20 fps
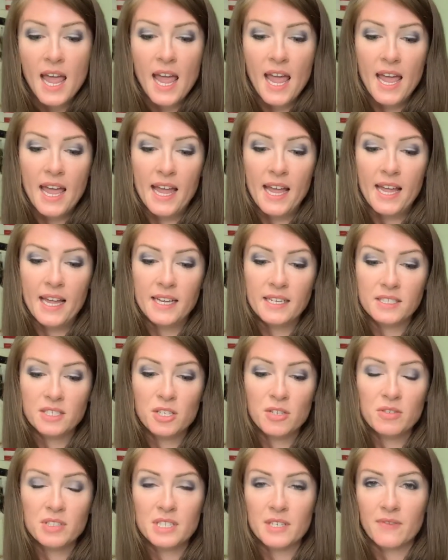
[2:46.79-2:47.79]
and
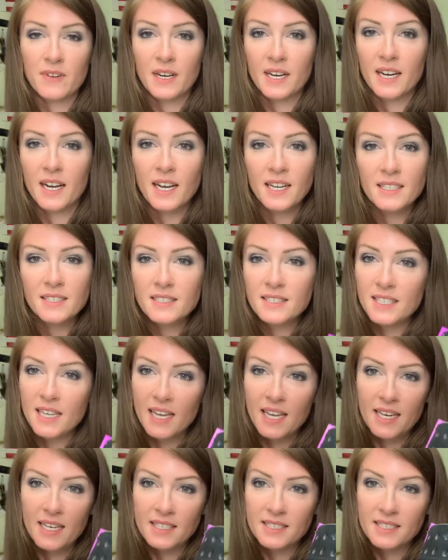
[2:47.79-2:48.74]
use different guns and